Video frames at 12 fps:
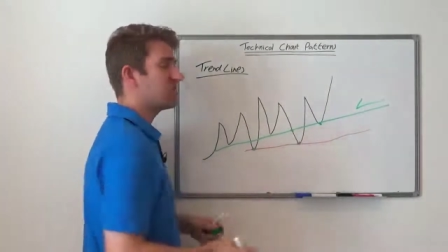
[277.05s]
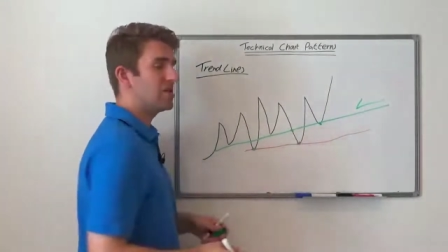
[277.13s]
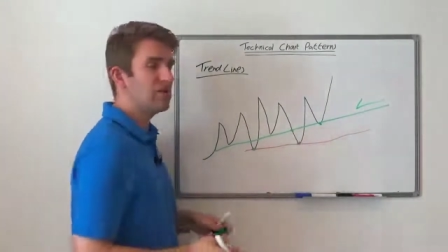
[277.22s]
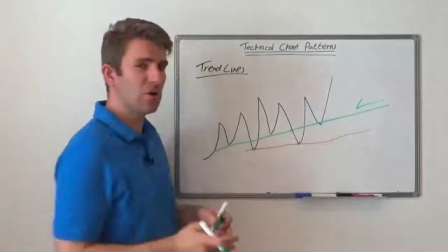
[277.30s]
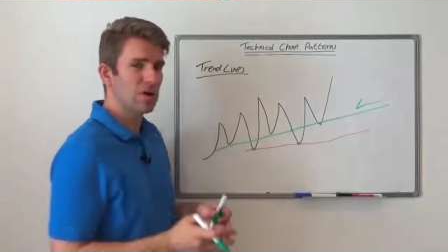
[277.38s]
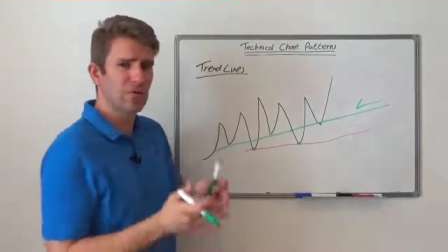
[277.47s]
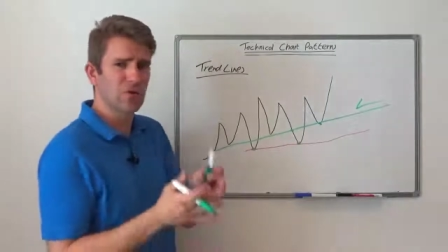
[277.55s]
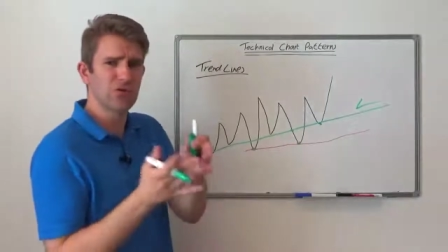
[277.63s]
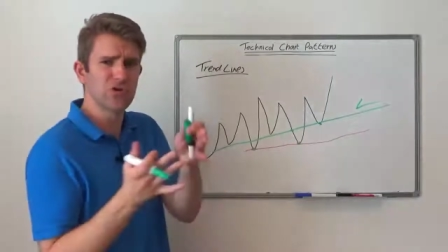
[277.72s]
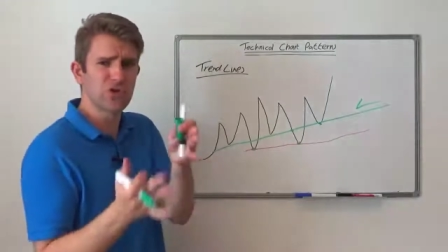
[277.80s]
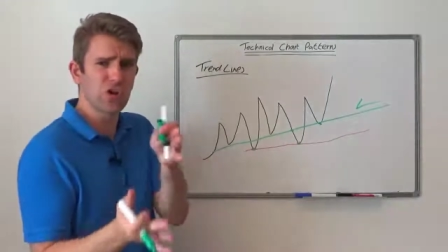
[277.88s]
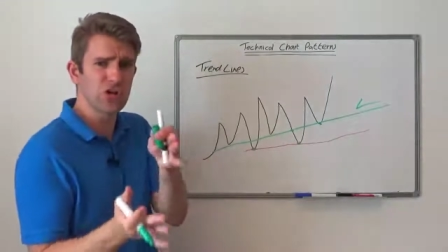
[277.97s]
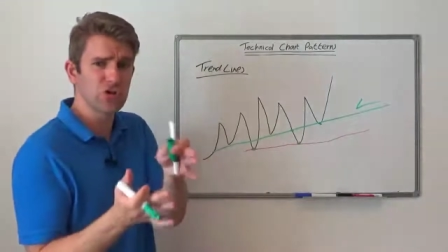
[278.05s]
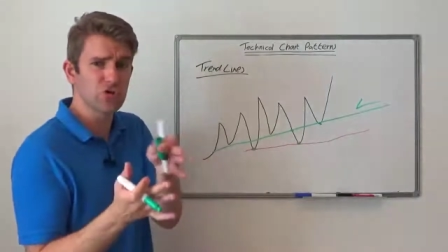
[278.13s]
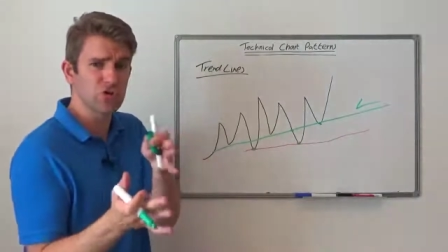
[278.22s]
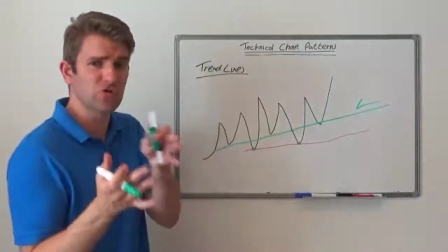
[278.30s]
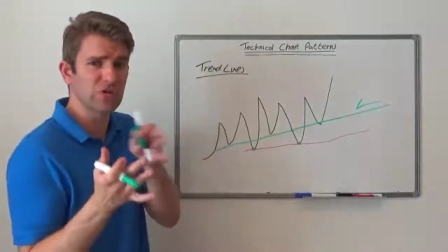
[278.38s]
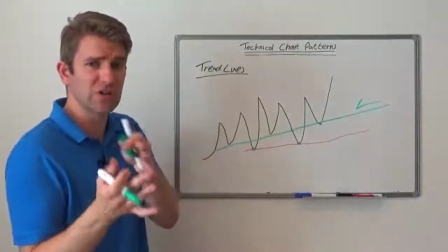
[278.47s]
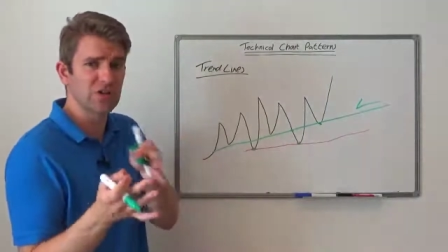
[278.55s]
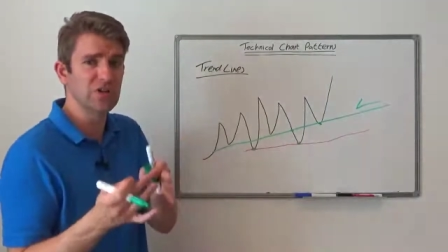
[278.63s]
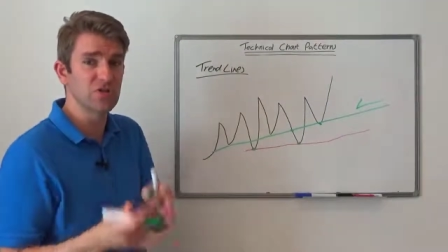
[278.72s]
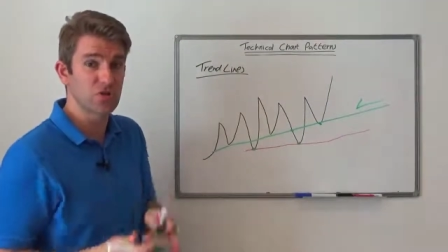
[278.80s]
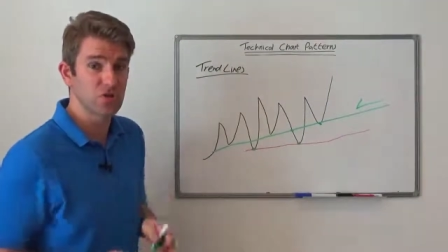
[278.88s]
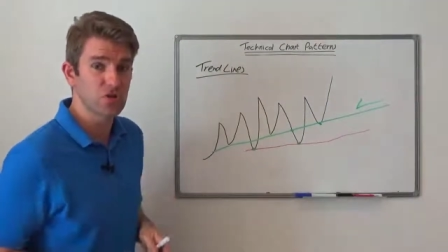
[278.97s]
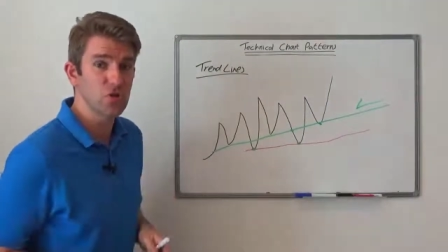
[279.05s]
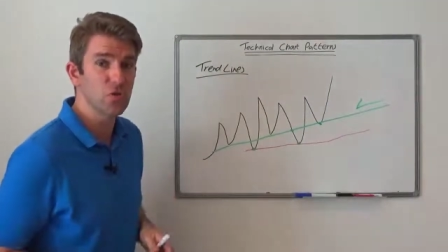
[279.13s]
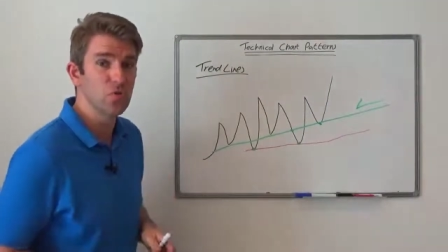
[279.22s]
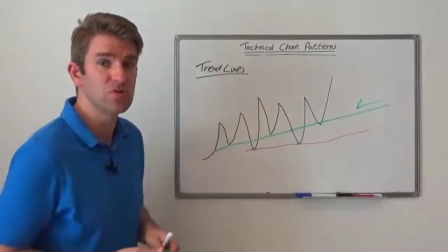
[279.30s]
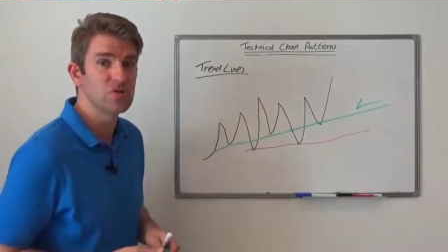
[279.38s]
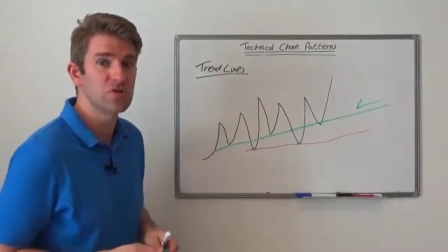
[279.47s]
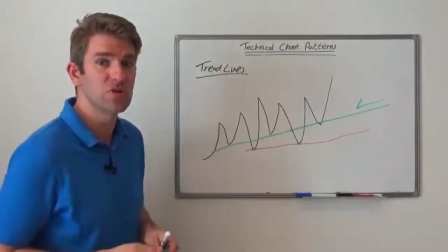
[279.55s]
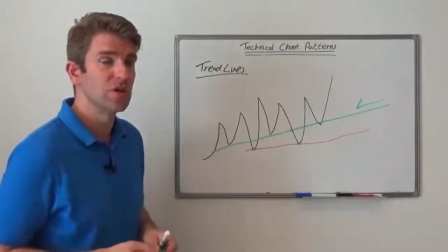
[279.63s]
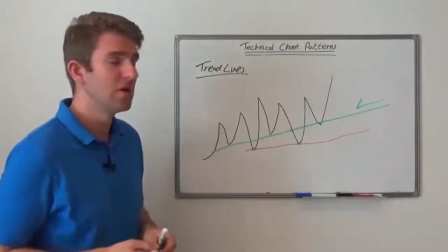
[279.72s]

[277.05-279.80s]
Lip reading: So you kind of got to adjust your strategy to suit,